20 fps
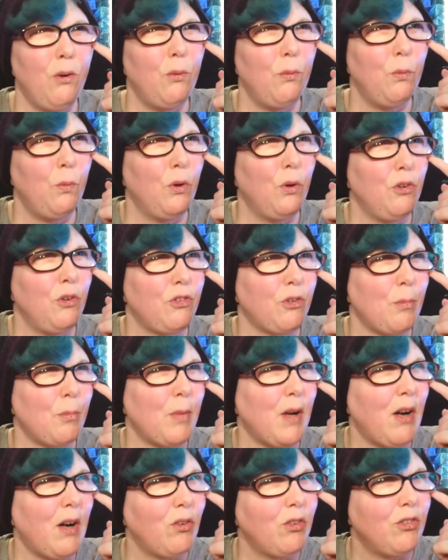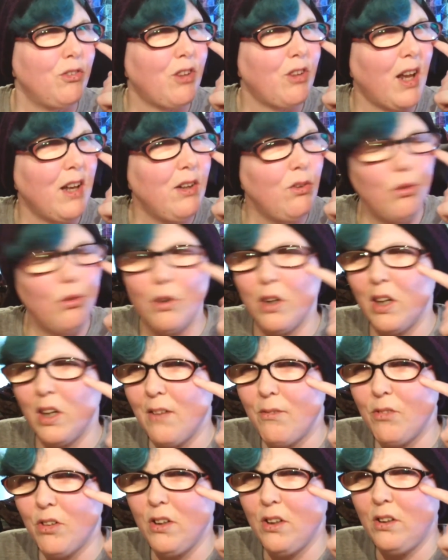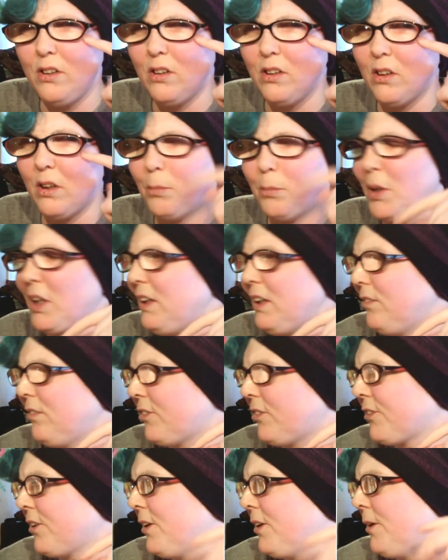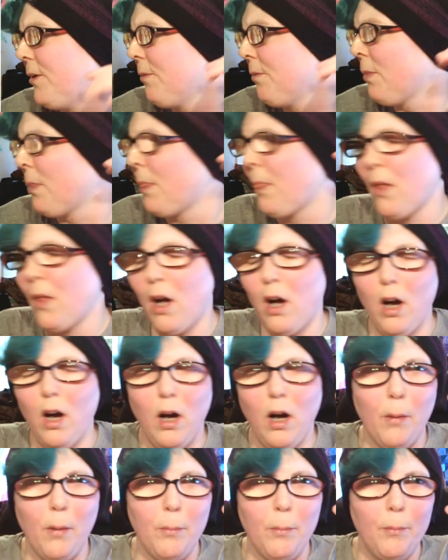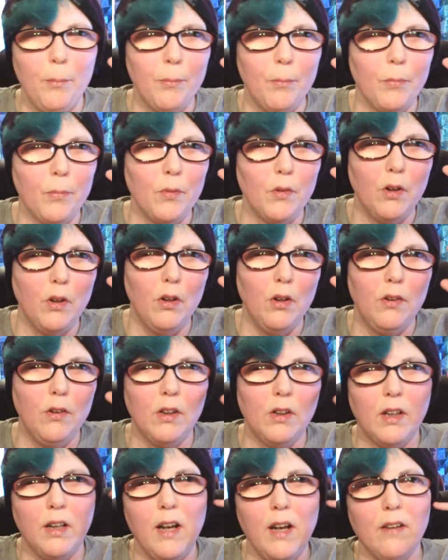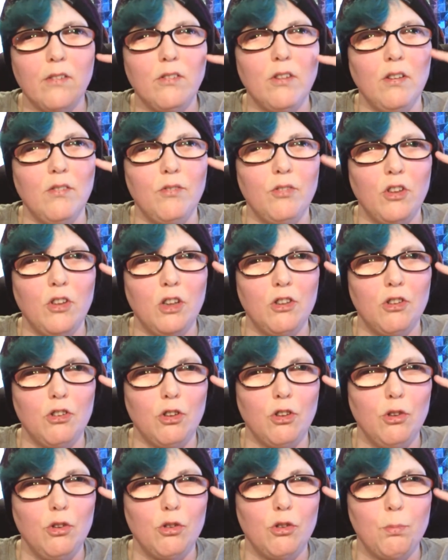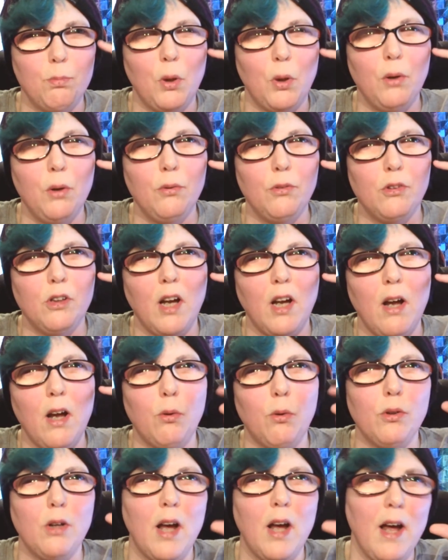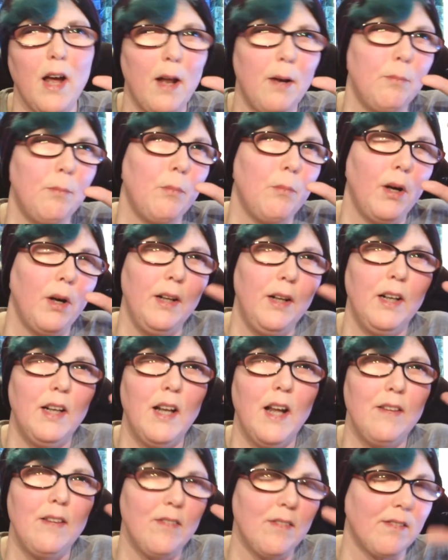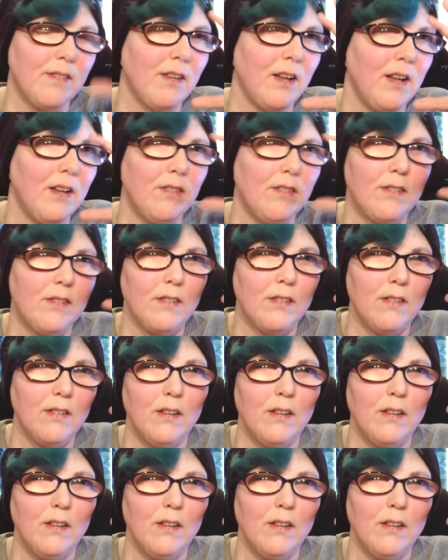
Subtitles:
was about 10 or 11, I believe. The connective tissues broke down and my lenses,